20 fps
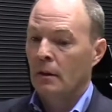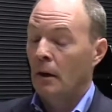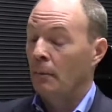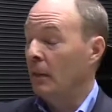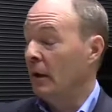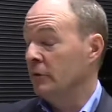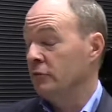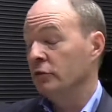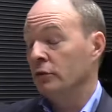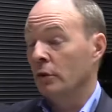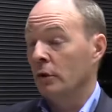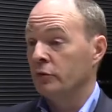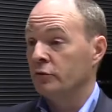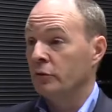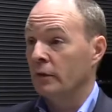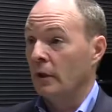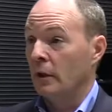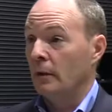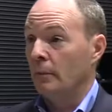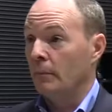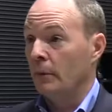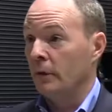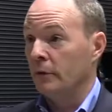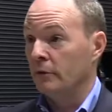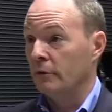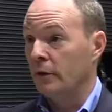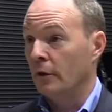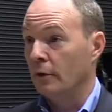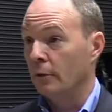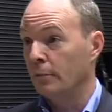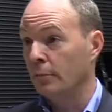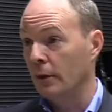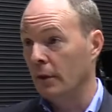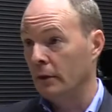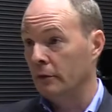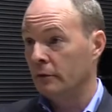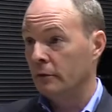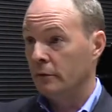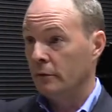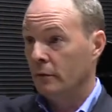Imagine launching them as dinner
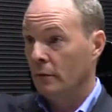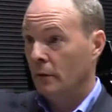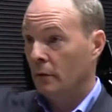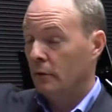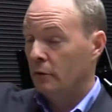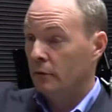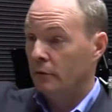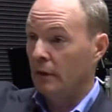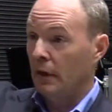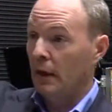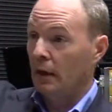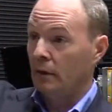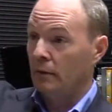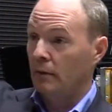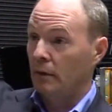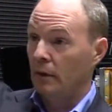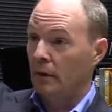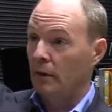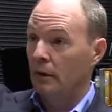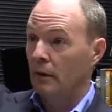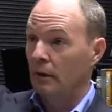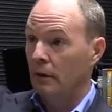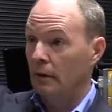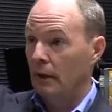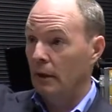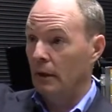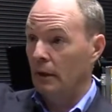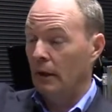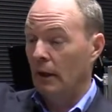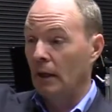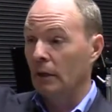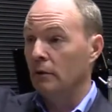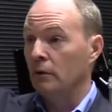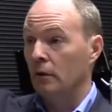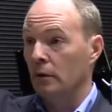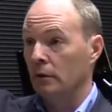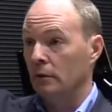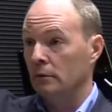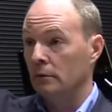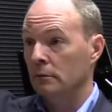plates stacked in an egg
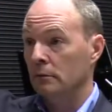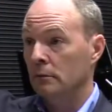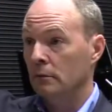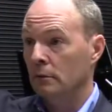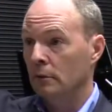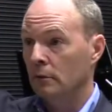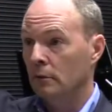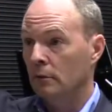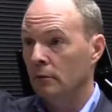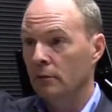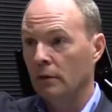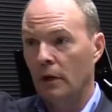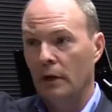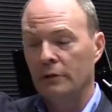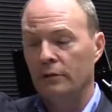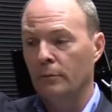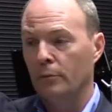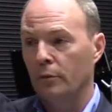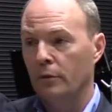carton, nice and